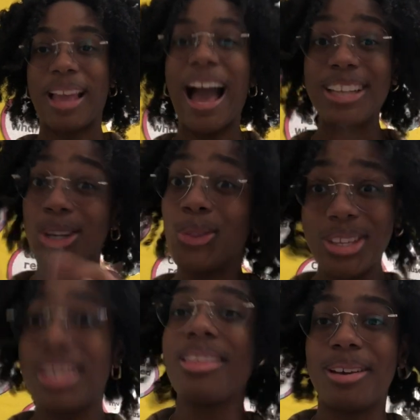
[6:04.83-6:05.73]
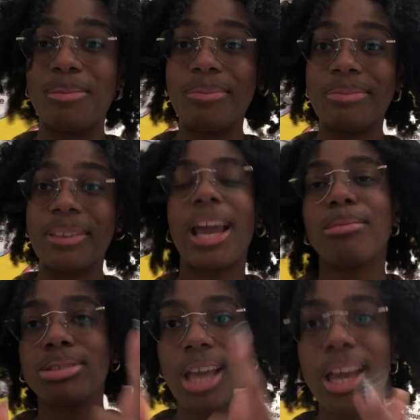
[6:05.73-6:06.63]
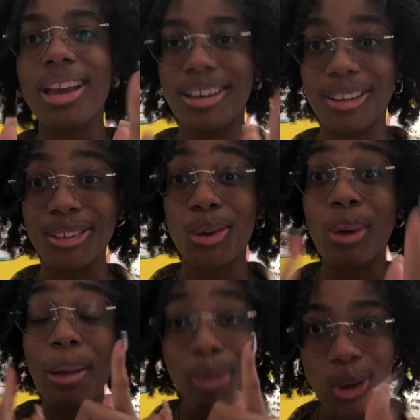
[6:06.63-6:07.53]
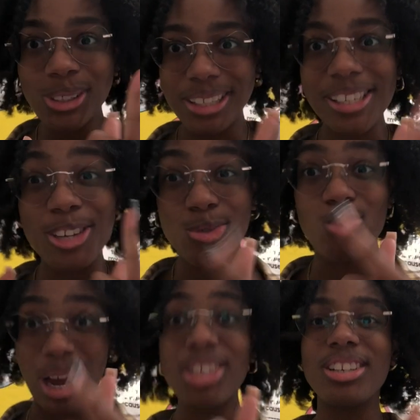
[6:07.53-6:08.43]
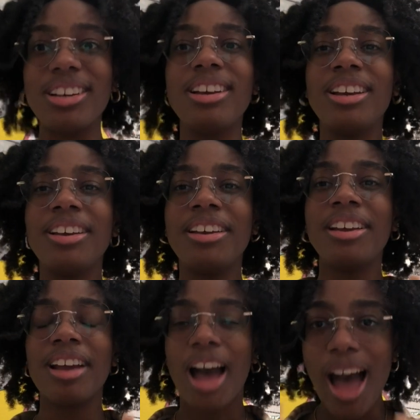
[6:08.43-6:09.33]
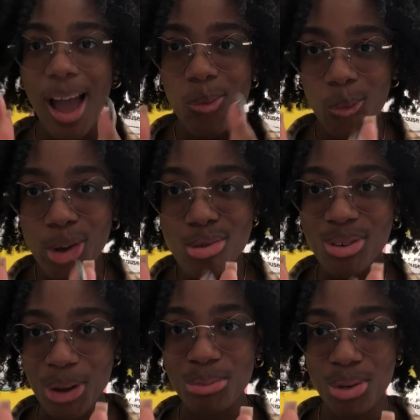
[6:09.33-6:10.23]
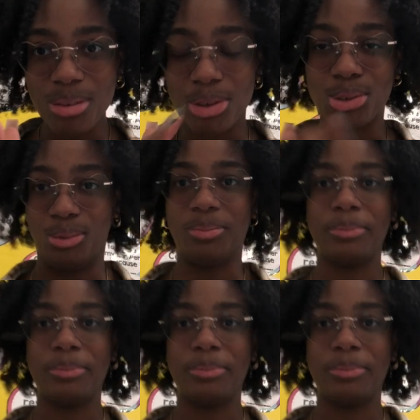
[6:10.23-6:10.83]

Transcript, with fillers: I told this to them, and I'm saying it here. So when I post this and you watch it, I want you to know I'm talking about you.